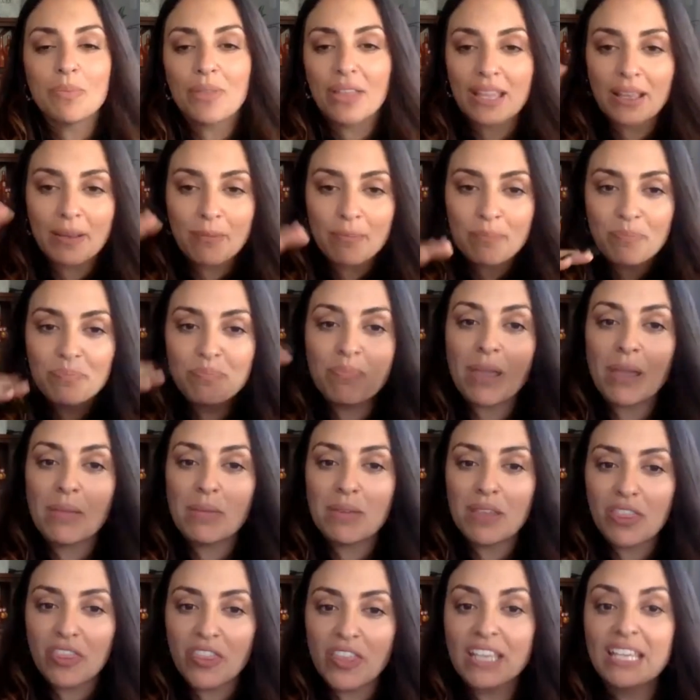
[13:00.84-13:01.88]
like
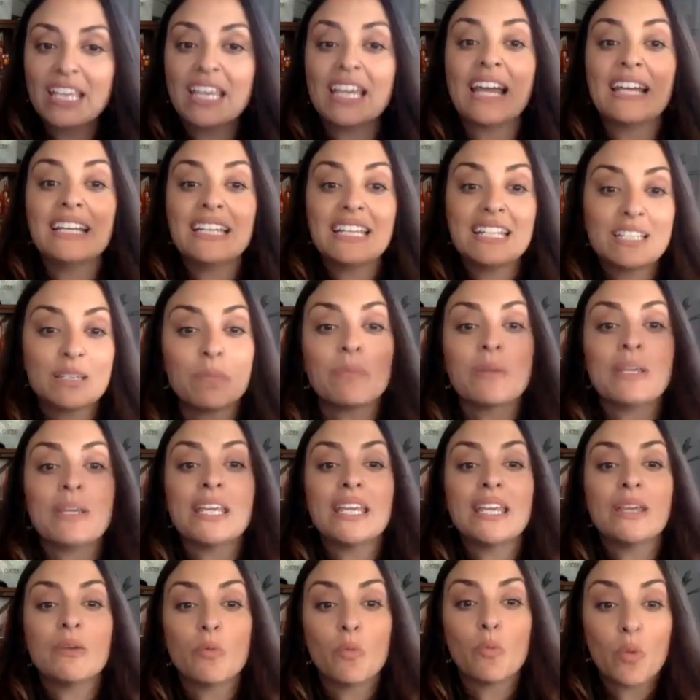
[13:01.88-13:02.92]
maybe thinking I need to
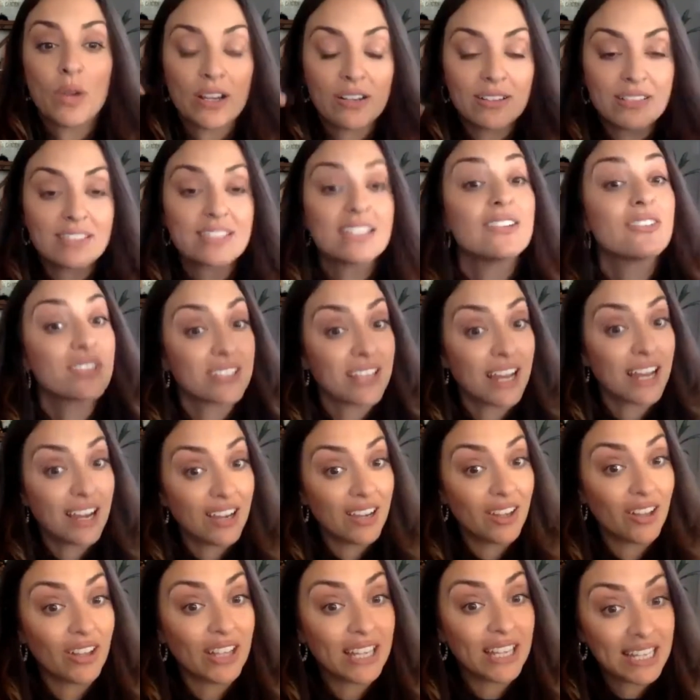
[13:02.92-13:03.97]
be where Sinner's
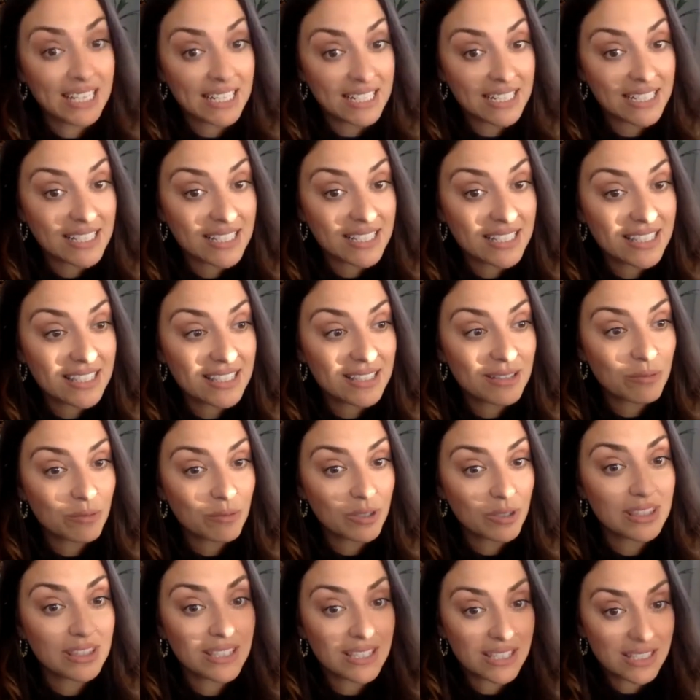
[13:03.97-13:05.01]
Isle is
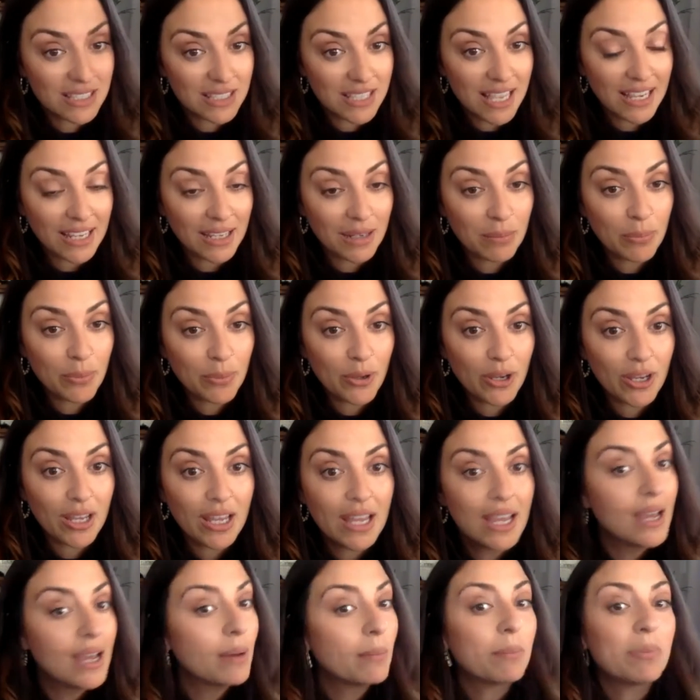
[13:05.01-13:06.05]
with this second book,
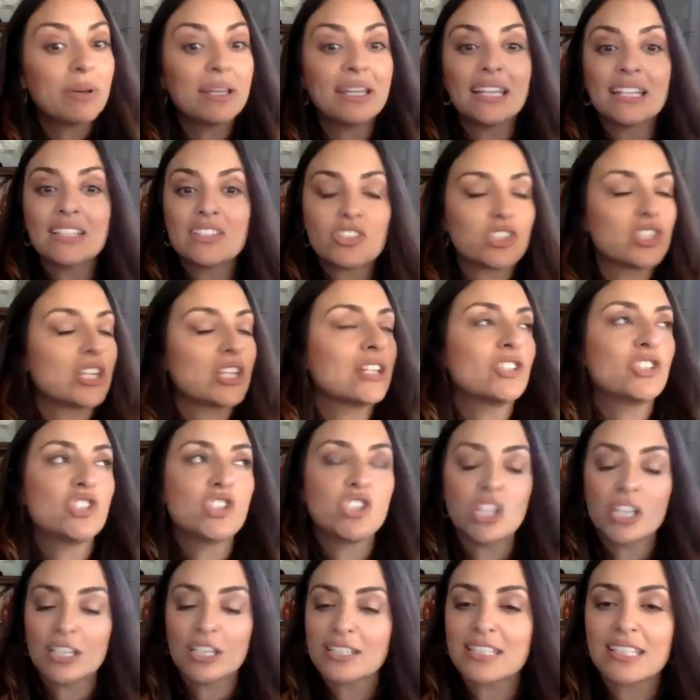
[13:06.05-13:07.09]
but it
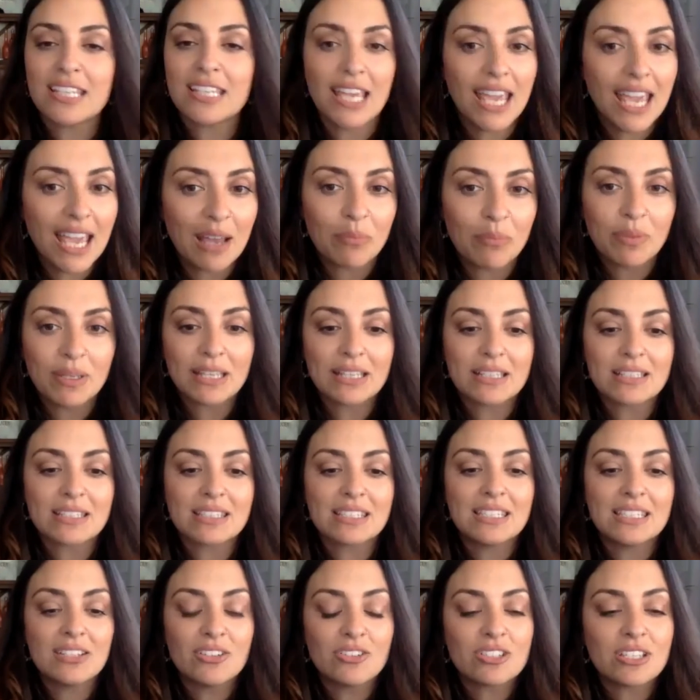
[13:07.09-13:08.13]
just can't, because
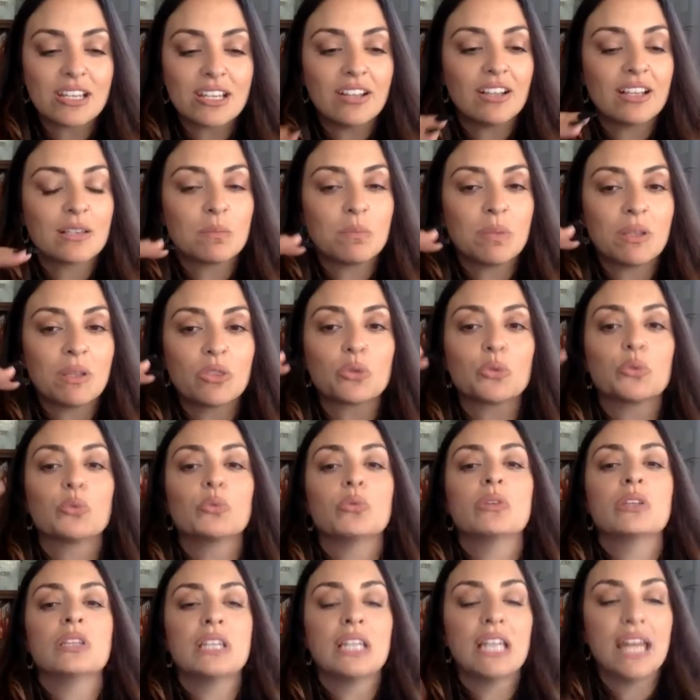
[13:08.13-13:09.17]
Sinner's Isle has been through
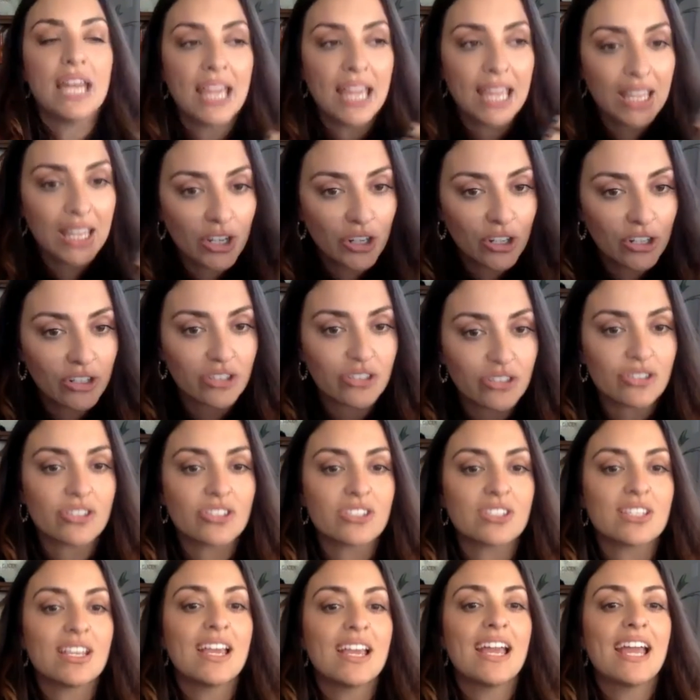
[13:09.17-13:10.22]

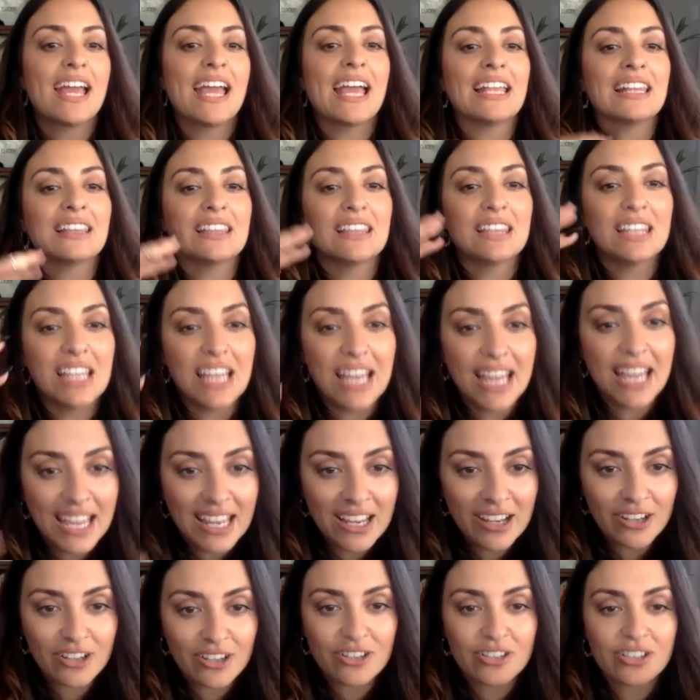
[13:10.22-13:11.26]
layers and
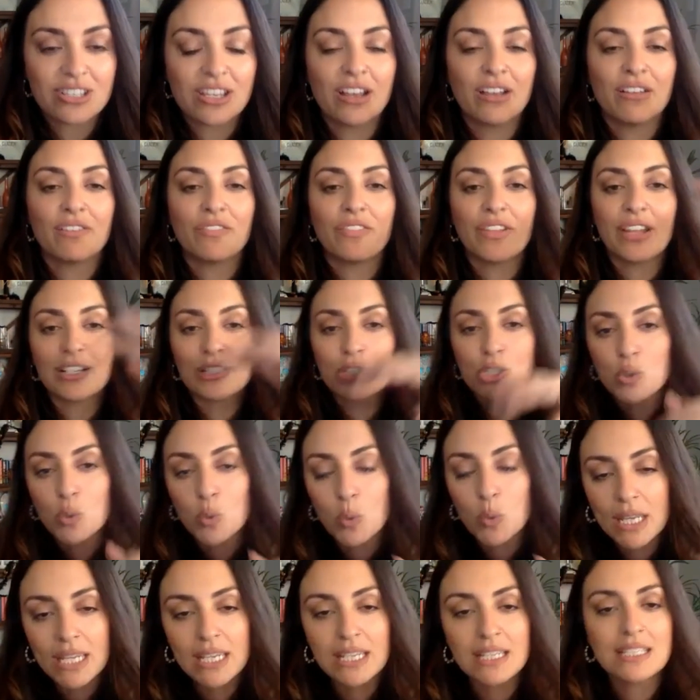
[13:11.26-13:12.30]
layers of like
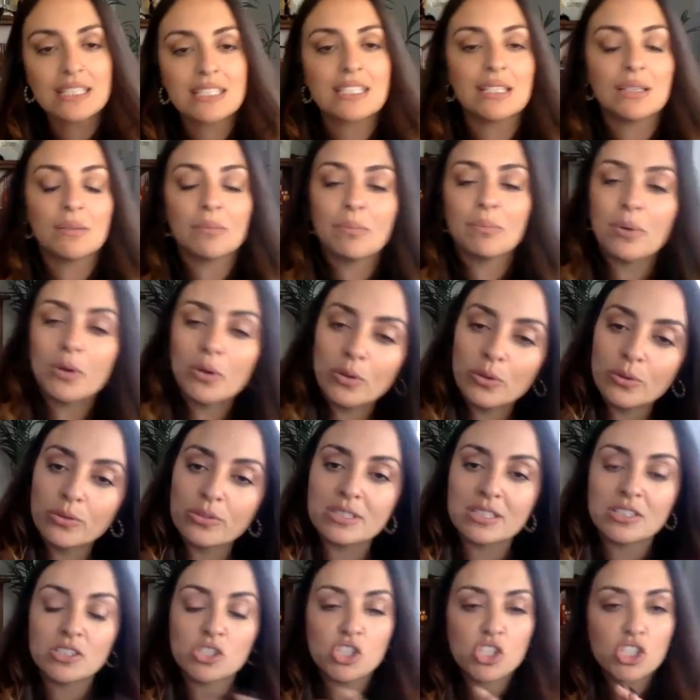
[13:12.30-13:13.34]
tweaks and pulls
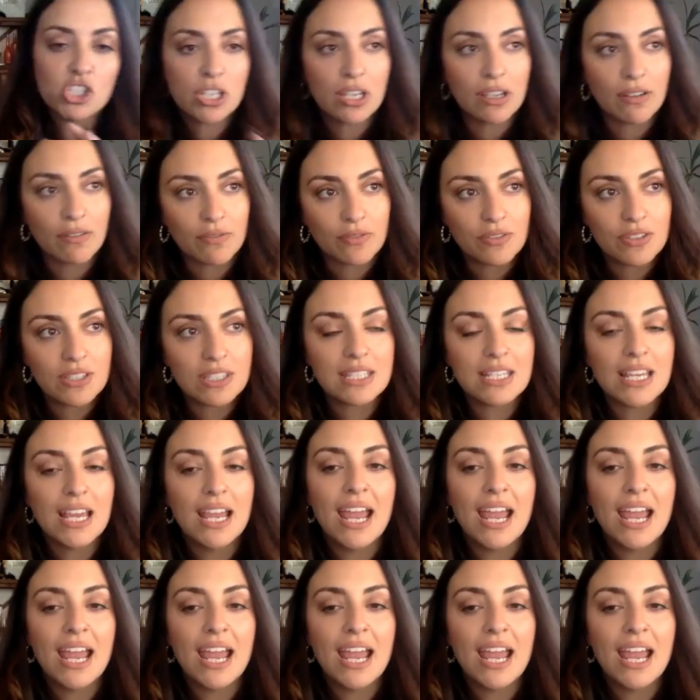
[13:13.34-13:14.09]
and shifts.